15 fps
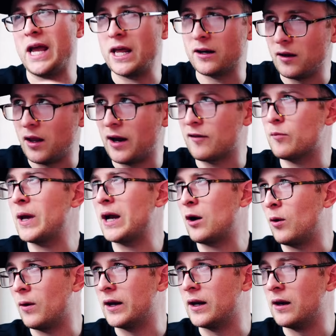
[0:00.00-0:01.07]
and a lot of
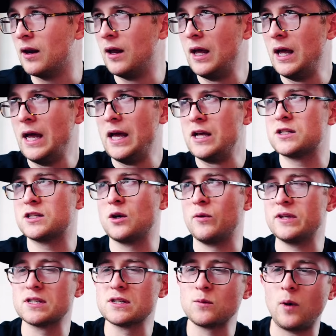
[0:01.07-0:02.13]
Bitcoin. Mm-mm-mm-mm. So
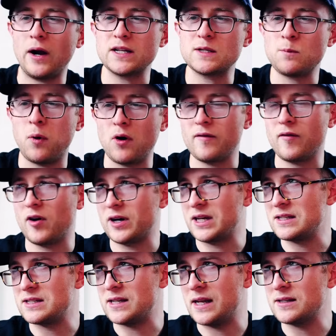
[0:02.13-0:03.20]
this is why it's part of our
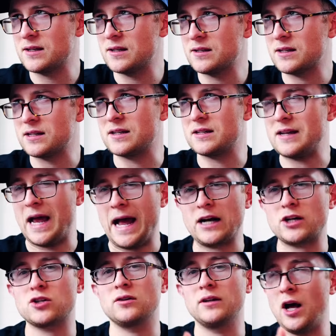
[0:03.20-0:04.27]
consensus, because it's
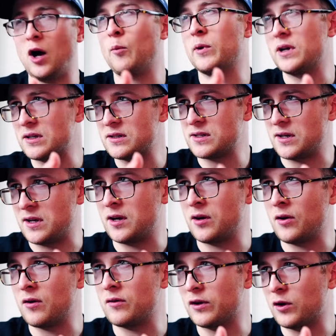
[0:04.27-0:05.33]
actually helping to
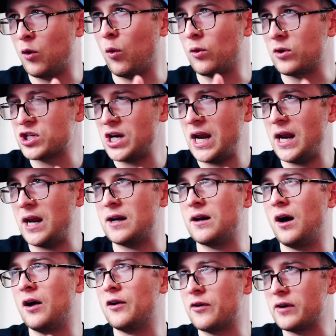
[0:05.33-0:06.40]
secure the Core chain
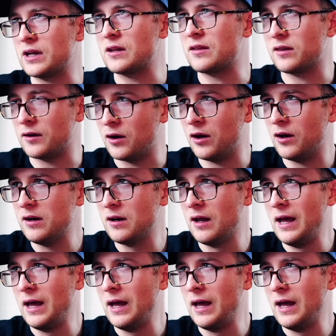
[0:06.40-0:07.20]
underneath the hood.